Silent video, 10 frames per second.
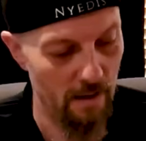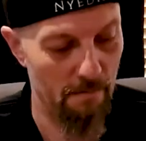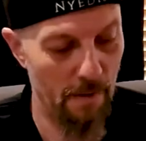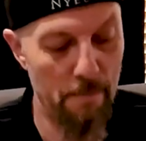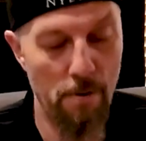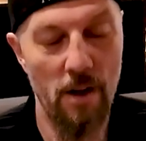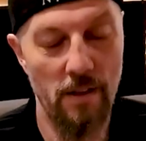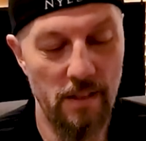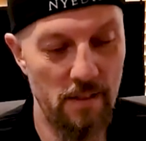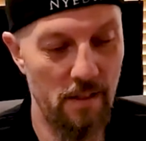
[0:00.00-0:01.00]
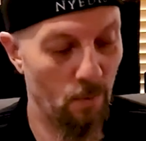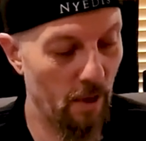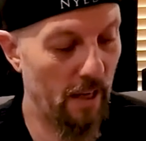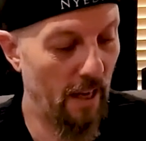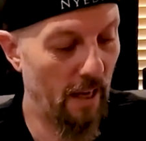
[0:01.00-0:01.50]
my product isn't
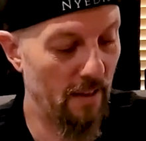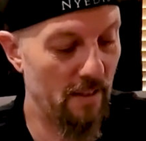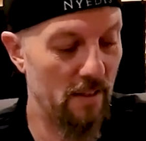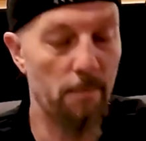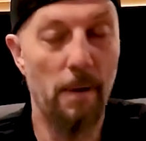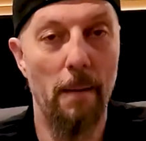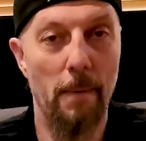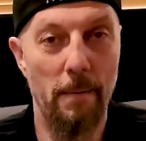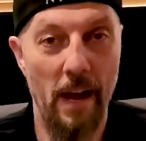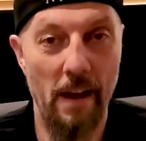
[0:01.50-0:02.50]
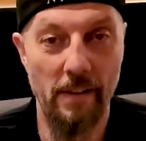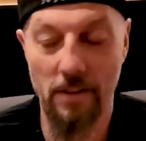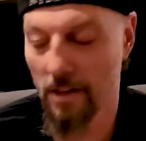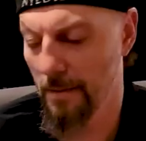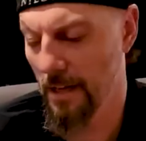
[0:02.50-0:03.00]
working and this is the problem I'm having, they're
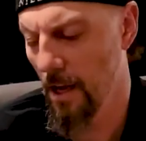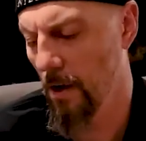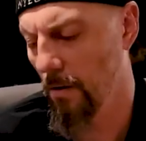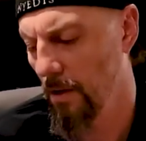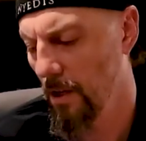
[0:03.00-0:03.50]
going to be like, oh,